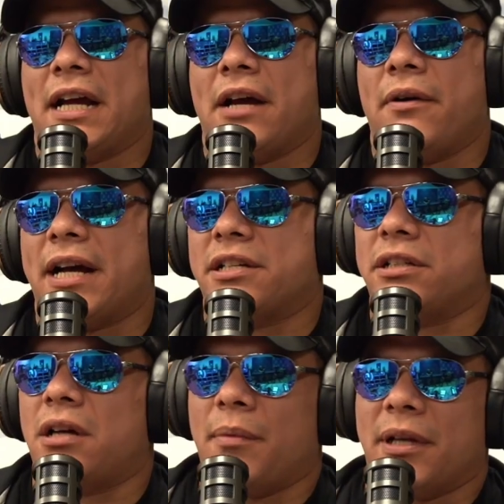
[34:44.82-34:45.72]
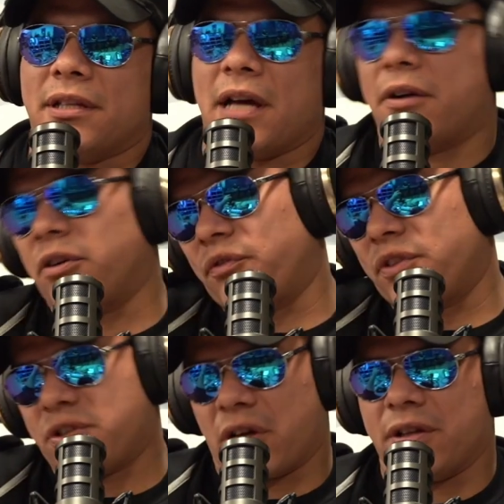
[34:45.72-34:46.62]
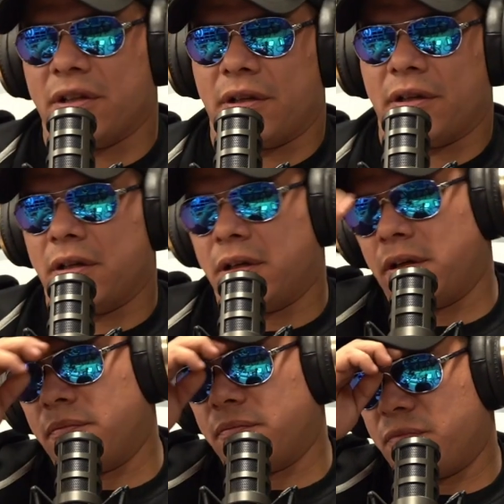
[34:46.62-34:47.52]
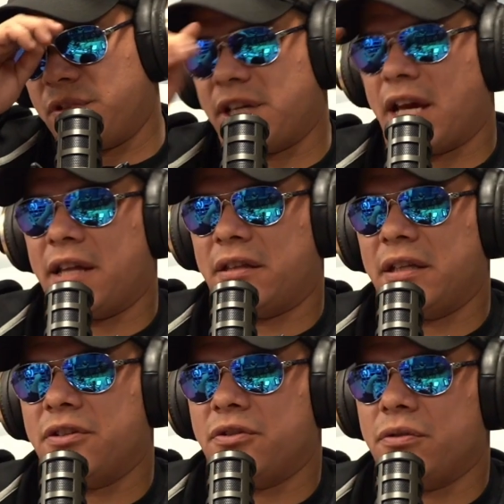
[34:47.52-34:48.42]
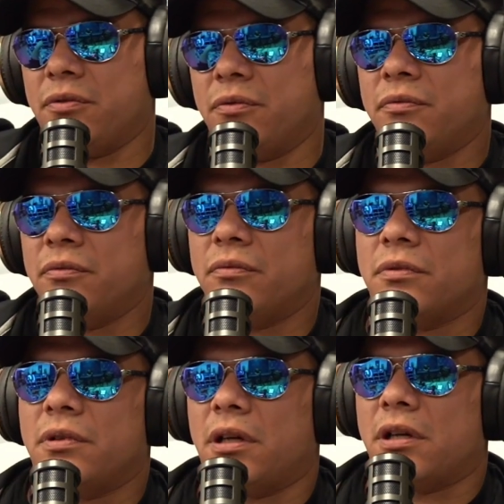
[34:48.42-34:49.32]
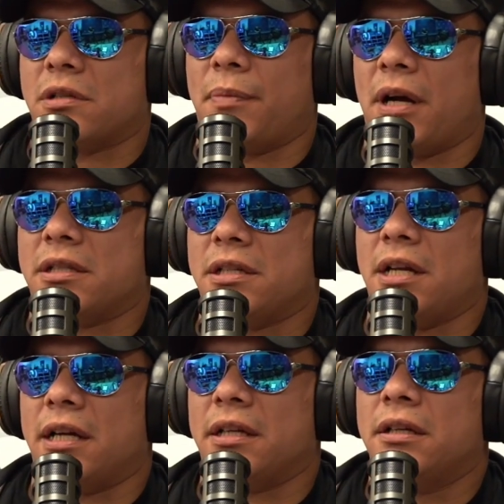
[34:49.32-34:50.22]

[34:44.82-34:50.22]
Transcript: now, I actually thought about. I don't know if you saw the Zeth and Drew spot tonight.